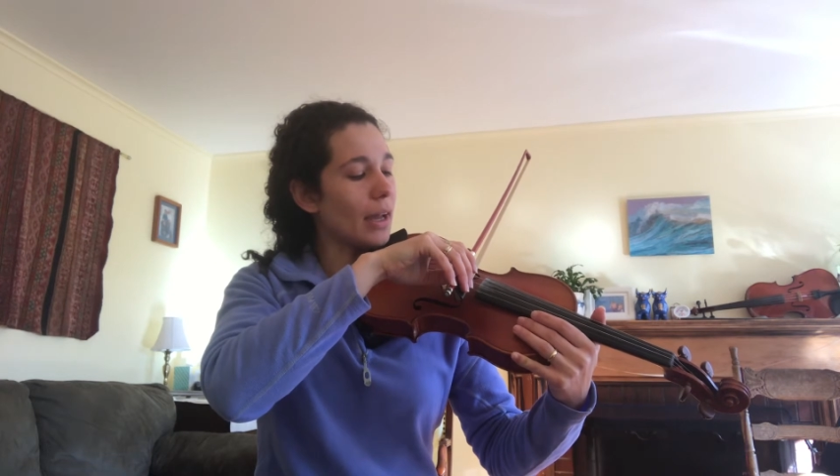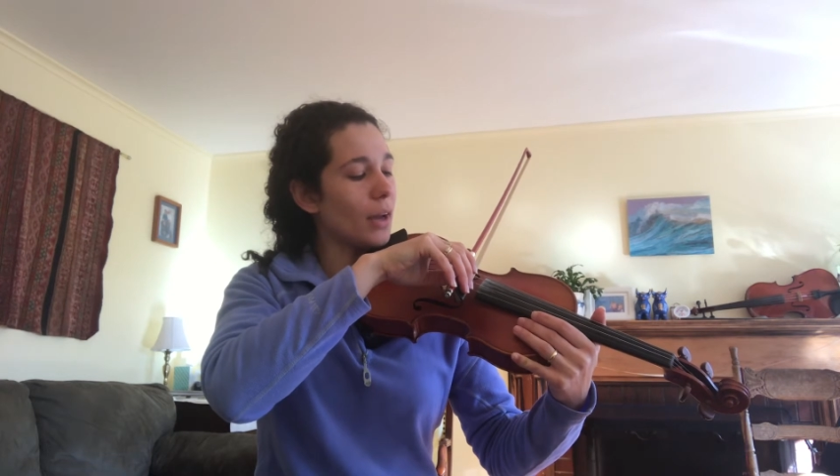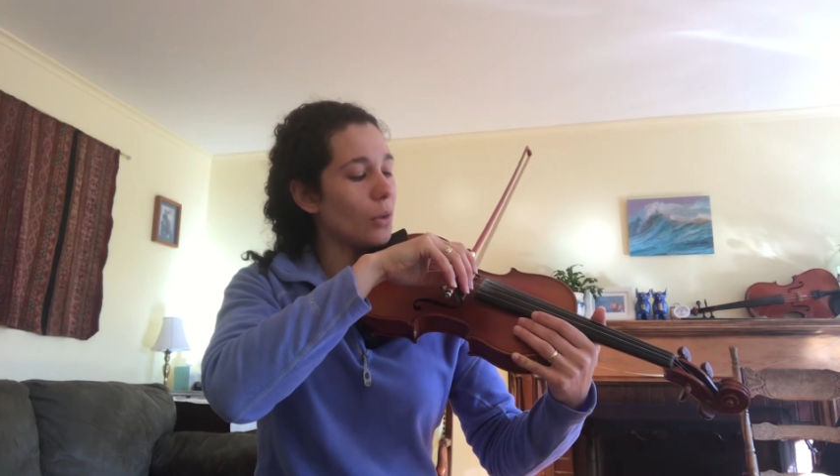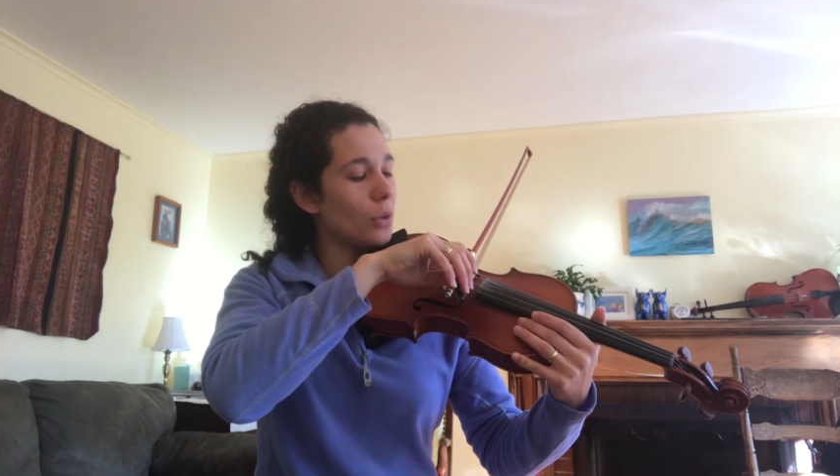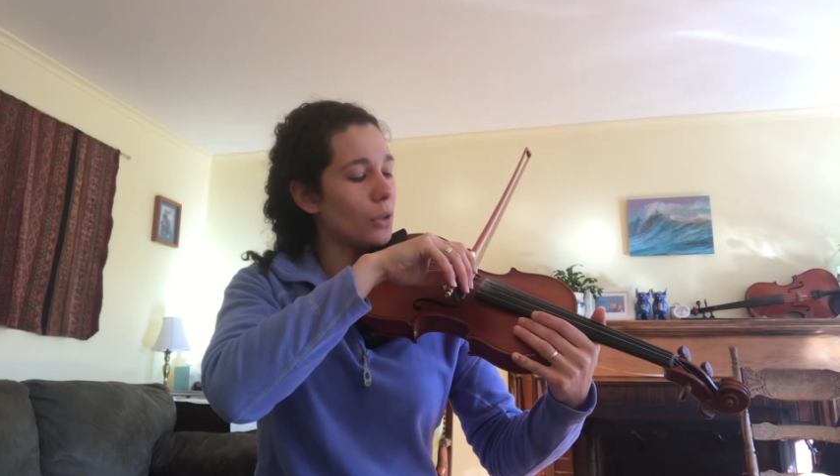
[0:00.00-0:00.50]

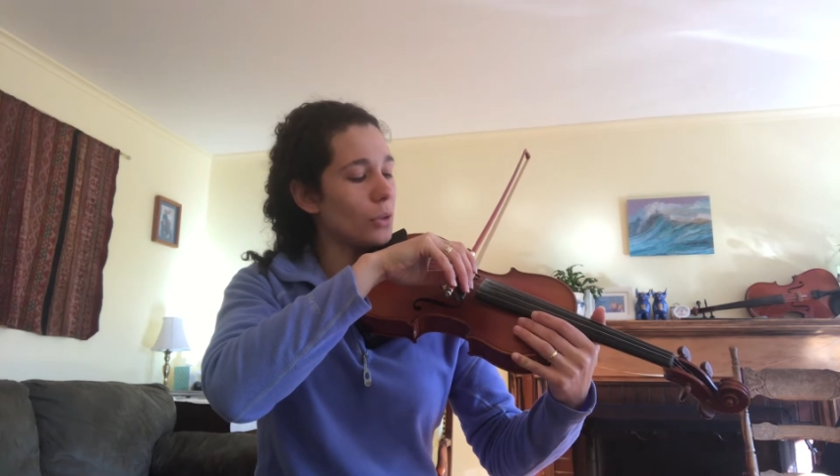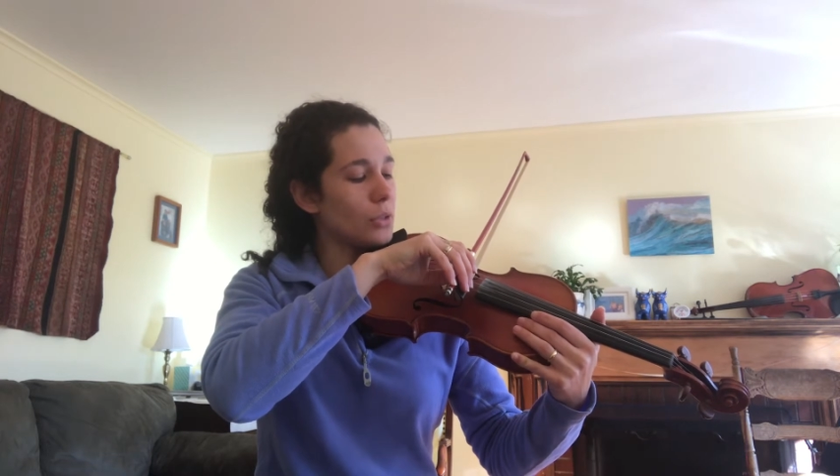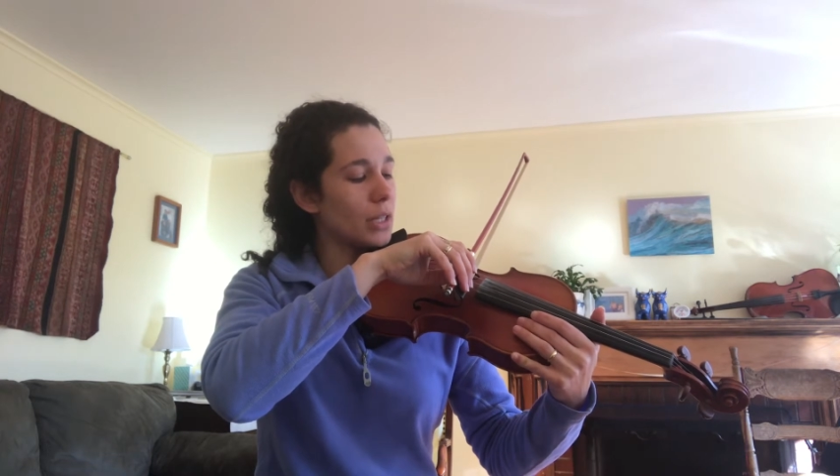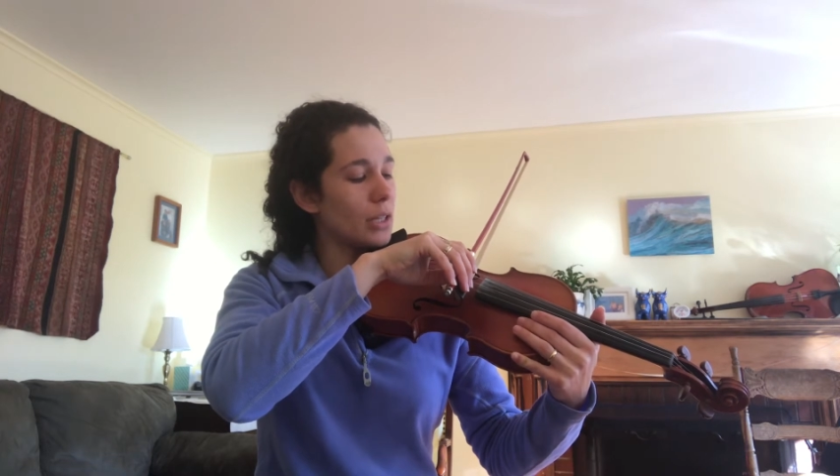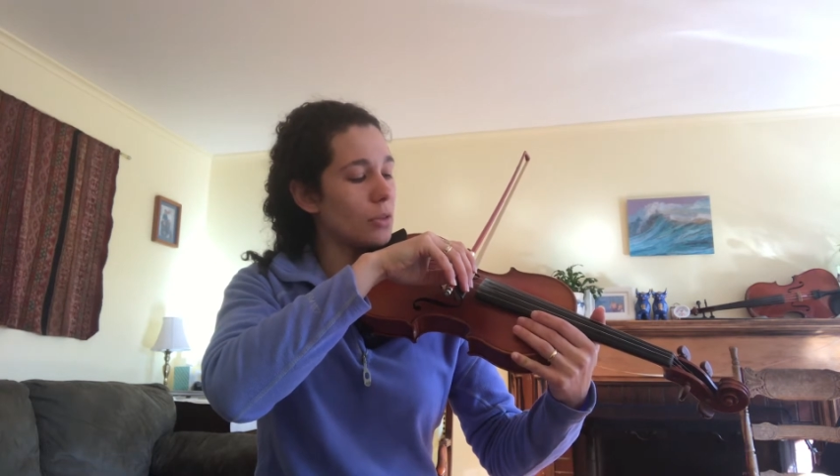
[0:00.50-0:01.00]
How close
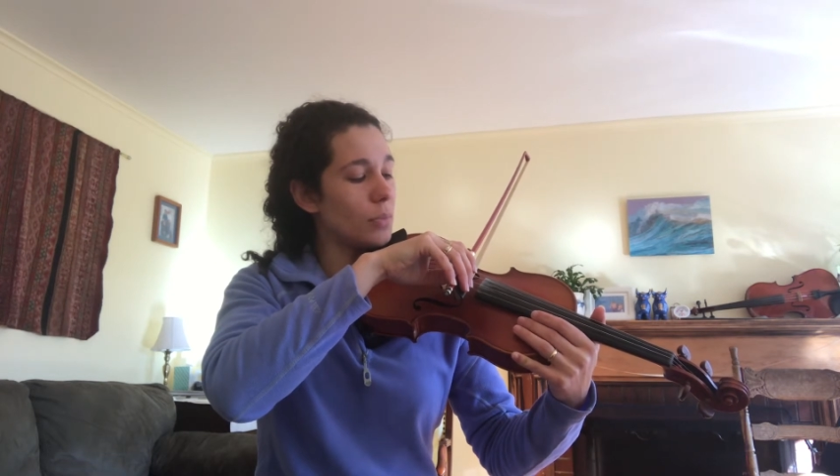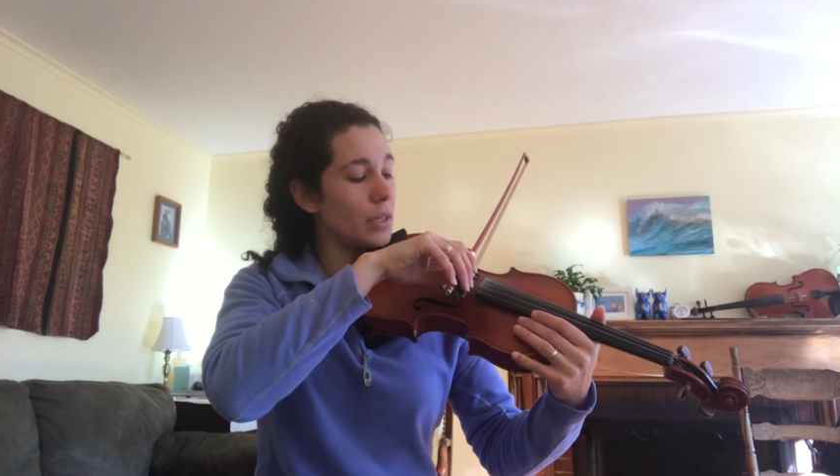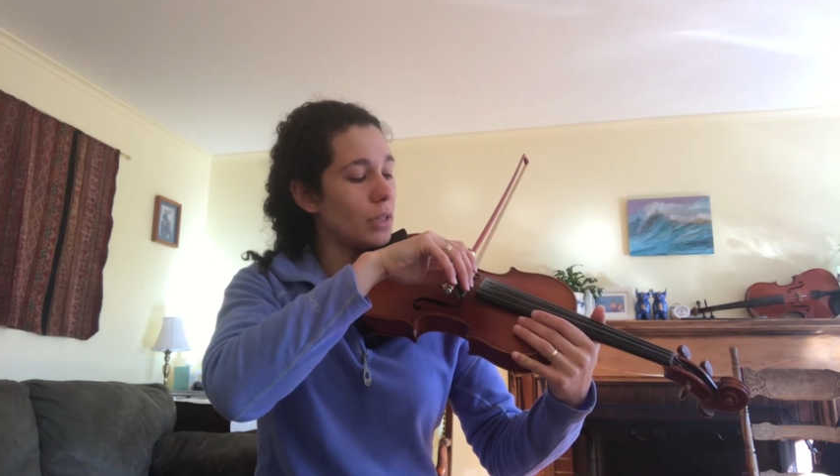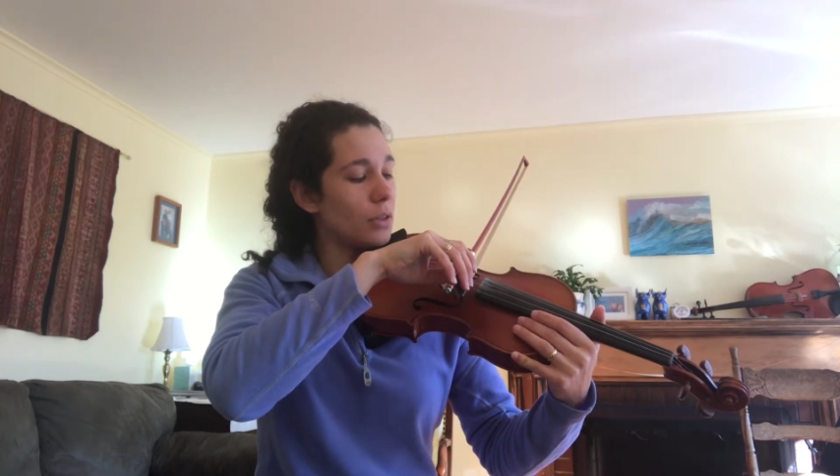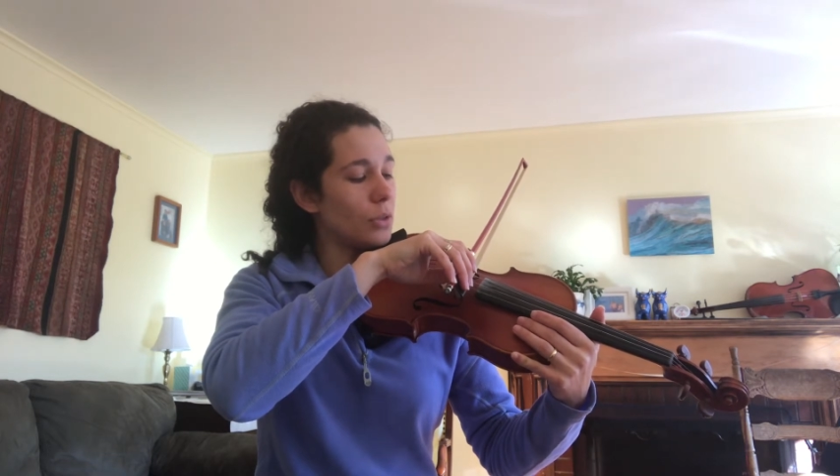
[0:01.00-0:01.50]
can you
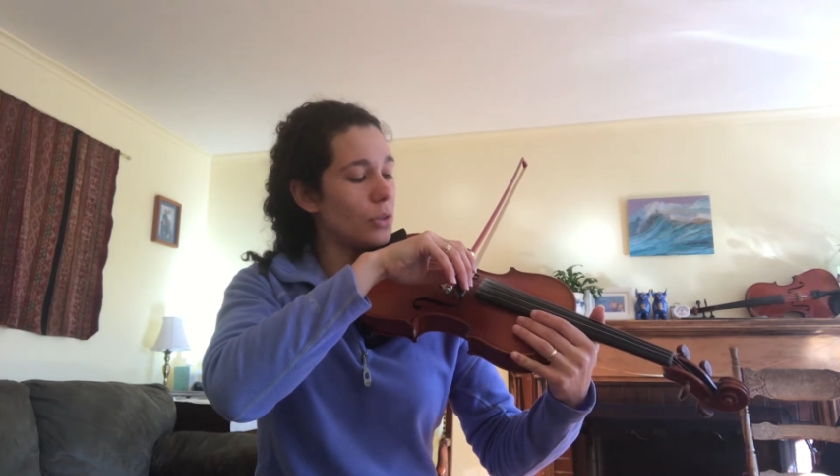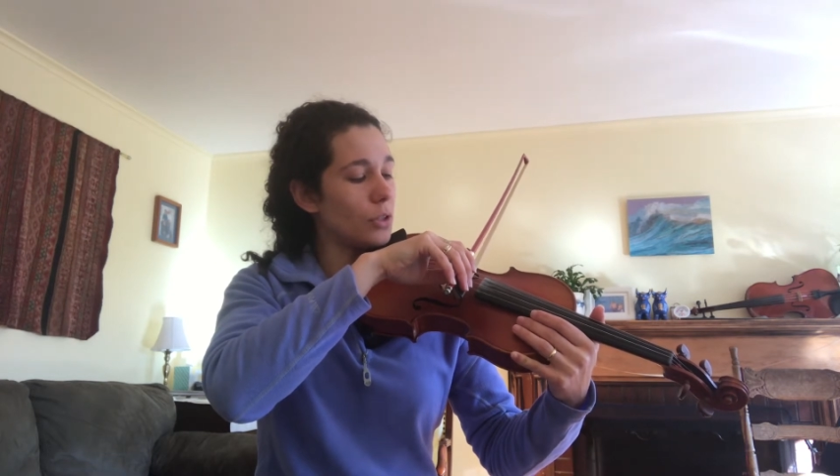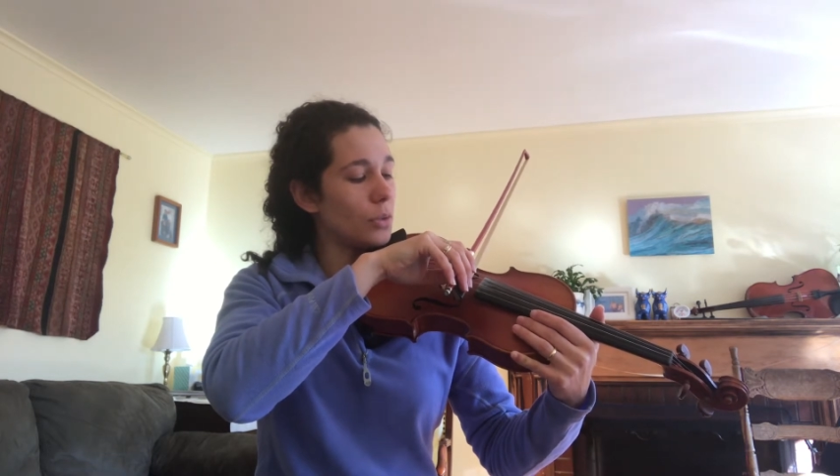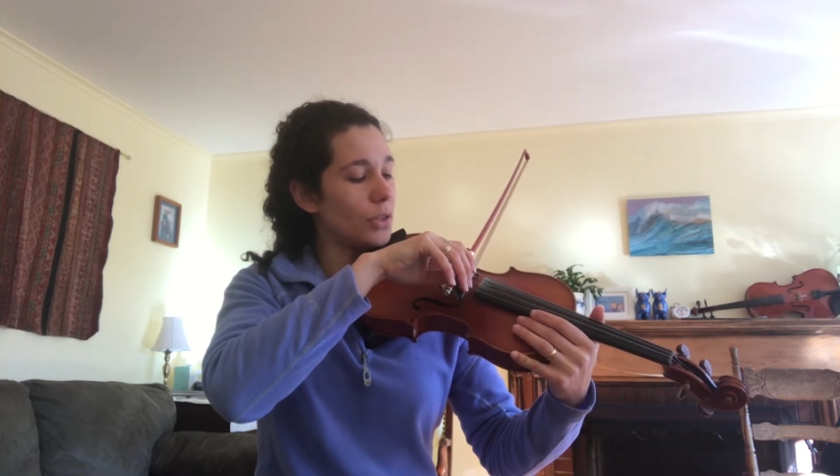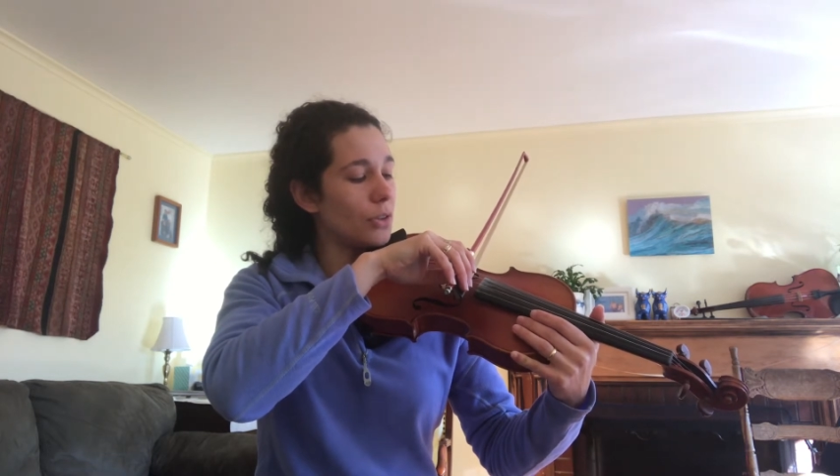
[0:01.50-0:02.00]
be? You can
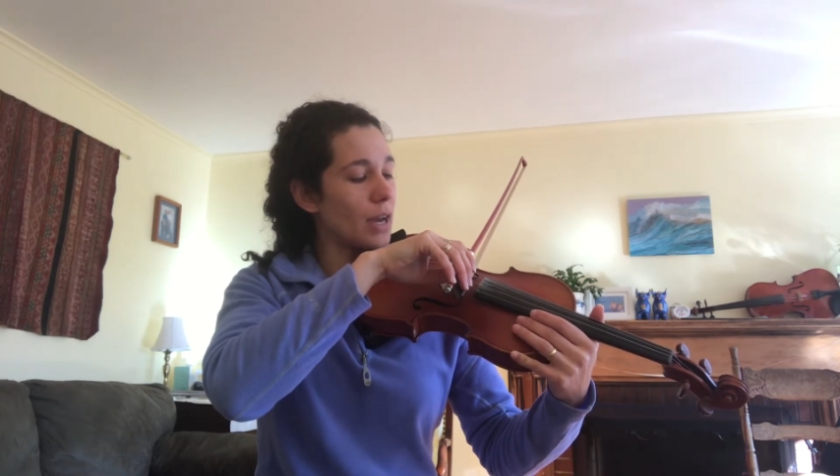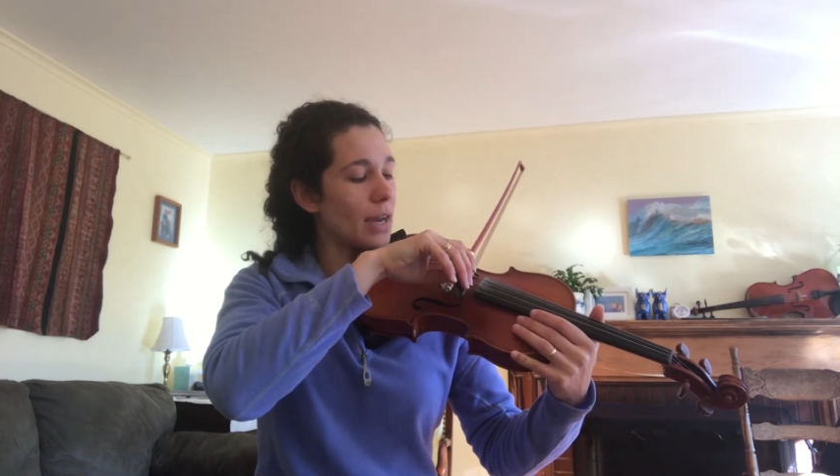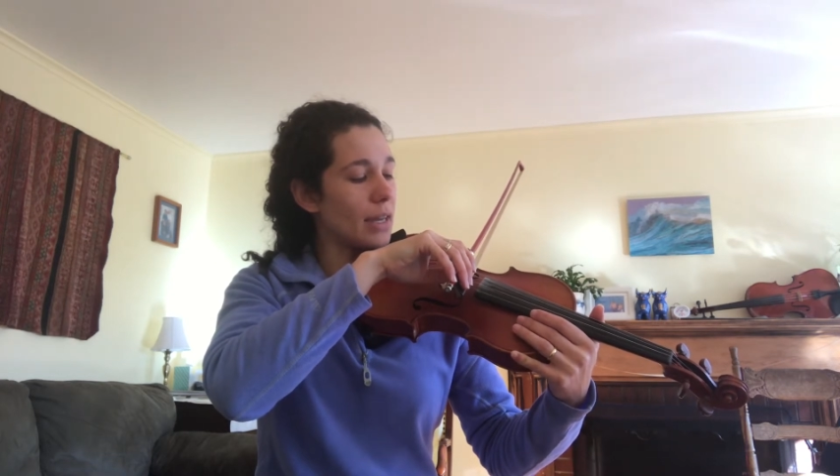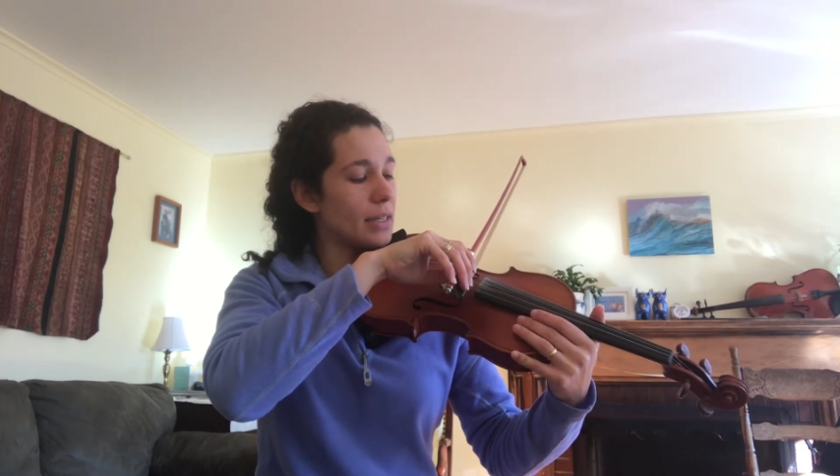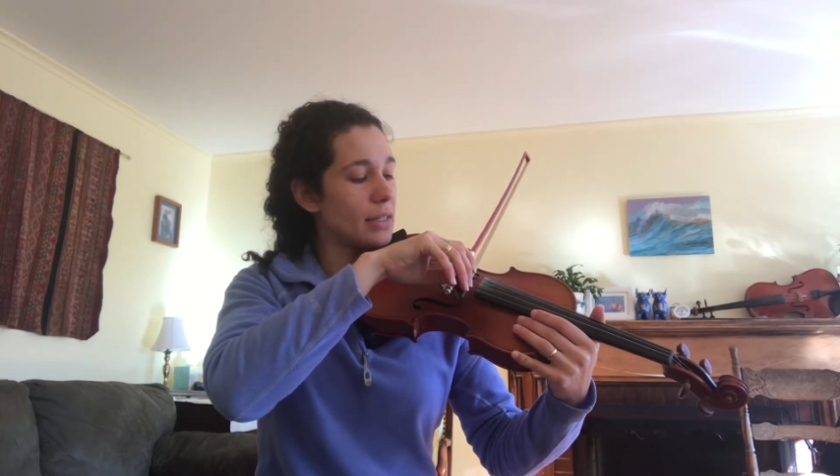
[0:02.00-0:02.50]
look with your
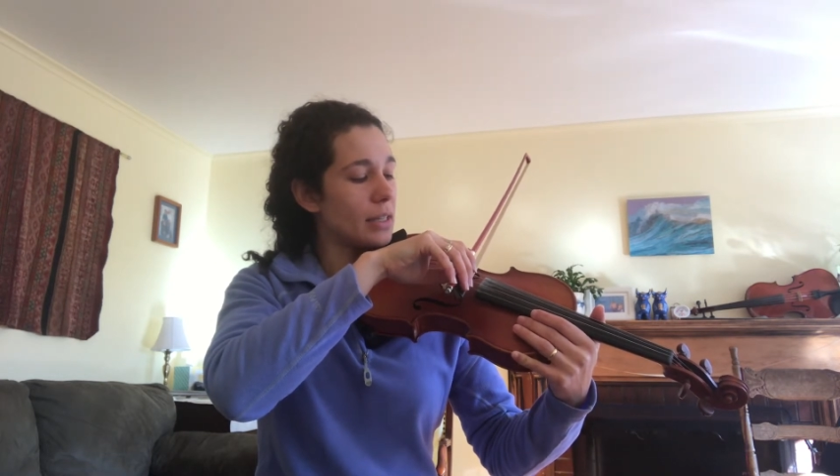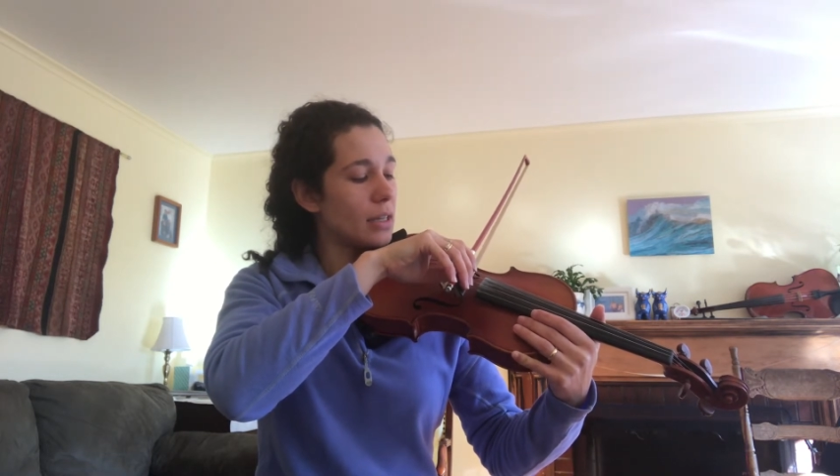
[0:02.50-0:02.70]
eyes.